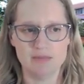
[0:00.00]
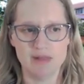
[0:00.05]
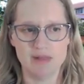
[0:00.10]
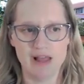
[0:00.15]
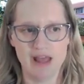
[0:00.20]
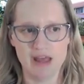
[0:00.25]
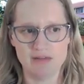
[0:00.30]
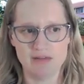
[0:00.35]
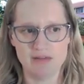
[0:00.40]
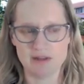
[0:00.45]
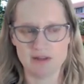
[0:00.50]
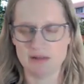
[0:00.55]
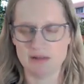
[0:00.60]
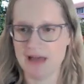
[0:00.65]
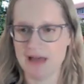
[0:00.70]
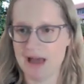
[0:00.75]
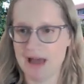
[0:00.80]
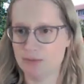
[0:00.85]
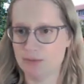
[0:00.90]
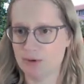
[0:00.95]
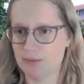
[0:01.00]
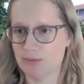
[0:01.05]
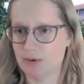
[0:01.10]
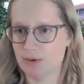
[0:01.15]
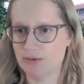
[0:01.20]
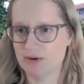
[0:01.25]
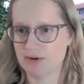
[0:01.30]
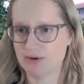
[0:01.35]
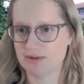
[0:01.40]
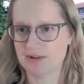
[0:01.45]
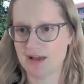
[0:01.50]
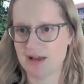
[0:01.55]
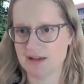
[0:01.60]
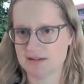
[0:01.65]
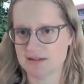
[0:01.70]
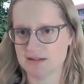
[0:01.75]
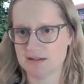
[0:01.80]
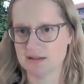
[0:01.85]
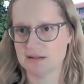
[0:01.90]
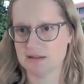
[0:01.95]
heavy lab component
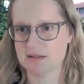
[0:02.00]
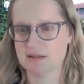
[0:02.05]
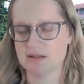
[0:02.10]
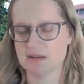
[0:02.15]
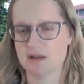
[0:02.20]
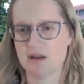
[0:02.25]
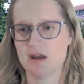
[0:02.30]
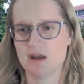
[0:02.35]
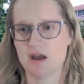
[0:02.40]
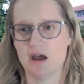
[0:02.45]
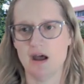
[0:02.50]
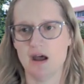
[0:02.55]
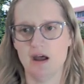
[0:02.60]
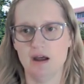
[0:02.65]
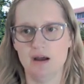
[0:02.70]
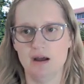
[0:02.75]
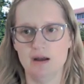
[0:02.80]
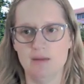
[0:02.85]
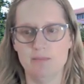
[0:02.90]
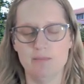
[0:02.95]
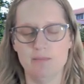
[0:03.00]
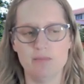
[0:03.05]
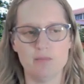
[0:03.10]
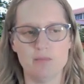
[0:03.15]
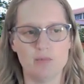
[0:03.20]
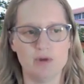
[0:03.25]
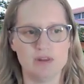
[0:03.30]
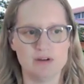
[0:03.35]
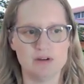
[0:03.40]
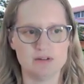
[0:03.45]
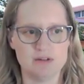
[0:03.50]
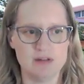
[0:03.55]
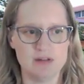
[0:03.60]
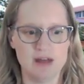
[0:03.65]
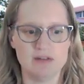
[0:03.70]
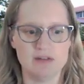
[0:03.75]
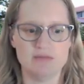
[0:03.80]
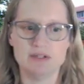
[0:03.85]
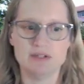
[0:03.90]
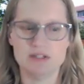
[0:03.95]
classes where there's a
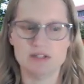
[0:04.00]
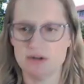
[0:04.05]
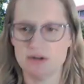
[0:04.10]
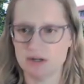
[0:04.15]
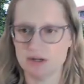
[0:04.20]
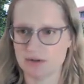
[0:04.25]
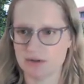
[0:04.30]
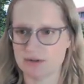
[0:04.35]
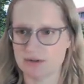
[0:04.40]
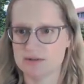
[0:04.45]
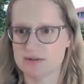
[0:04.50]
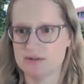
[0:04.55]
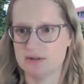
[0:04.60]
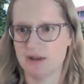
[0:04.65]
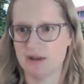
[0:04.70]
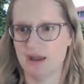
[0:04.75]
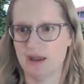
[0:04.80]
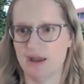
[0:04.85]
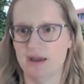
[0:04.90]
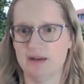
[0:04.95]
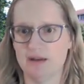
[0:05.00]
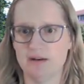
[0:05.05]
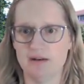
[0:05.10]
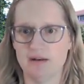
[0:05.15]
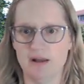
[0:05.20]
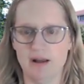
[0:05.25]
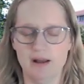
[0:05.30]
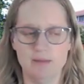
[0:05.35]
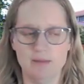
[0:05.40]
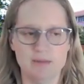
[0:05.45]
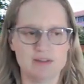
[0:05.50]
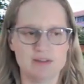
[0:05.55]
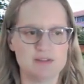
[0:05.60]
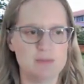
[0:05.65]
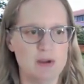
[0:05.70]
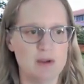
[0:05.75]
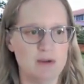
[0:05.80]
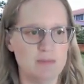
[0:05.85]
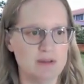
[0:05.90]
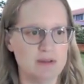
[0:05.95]
lot of materials and
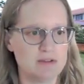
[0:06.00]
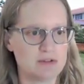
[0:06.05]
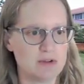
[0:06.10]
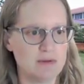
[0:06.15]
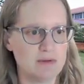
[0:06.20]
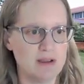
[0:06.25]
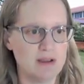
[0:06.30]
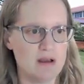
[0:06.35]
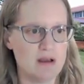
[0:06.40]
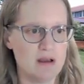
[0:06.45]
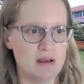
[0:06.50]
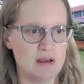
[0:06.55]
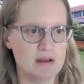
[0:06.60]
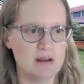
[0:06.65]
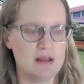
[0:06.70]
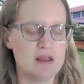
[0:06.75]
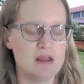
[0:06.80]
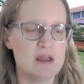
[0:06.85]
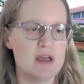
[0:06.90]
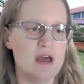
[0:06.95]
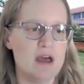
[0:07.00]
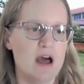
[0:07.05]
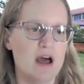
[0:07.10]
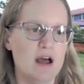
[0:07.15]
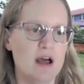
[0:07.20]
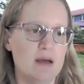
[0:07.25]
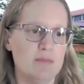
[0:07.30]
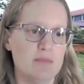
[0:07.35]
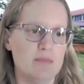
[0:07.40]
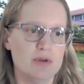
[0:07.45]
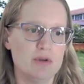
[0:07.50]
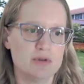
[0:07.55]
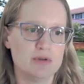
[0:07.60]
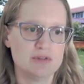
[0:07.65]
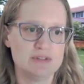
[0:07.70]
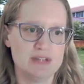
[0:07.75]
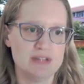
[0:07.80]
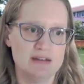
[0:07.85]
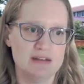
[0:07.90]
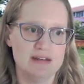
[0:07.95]
experiments going on.
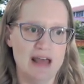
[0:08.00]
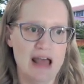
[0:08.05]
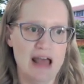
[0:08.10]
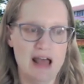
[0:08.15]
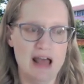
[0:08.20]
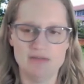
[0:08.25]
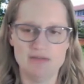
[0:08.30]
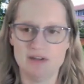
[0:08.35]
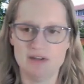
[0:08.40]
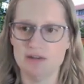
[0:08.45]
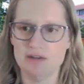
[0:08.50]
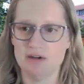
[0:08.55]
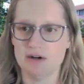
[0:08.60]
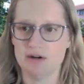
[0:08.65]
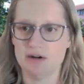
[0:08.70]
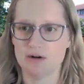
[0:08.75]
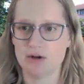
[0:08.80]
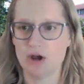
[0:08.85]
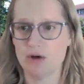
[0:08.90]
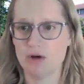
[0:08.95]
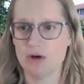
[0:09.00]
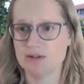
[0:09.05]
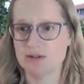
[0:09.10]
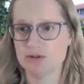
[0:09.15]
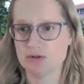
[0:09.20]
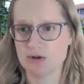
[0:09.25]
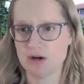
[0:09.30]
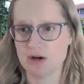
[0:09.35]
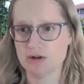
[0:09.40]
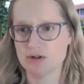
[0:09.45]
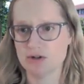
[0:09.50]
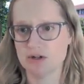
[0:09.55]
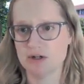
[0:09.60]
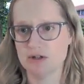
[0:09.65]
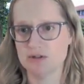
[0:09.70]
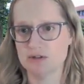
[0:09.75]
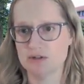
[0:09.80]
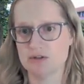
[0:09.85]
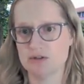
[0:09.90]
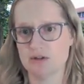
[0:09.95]
Those tend to have either
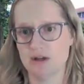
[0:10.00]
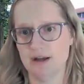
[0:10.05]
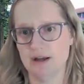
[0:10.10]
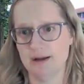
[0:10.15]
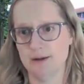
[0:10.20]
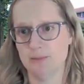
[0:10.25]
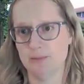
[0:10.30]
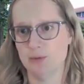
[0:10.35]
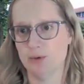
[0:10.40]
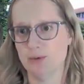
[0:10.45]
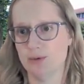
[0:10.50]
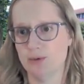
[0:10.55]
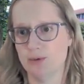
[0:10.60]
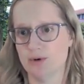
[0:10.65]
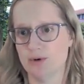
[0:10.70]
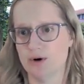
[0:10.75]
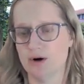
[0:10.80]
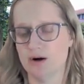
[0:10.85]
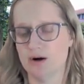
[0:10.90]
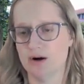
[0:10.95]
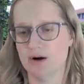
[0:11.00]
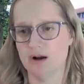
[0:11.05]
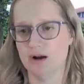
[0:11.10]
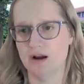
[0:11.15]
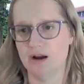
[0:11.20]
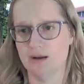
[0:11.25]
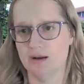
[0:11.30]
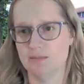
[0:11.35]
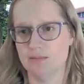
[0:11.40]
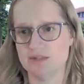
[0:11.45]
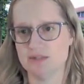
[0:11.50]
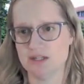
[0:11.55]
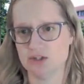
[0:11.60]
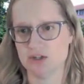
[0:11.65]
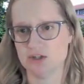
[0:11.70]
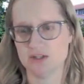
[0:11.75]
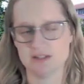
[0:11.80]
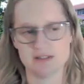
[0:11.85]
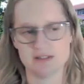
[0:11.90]
co-instructors or teaching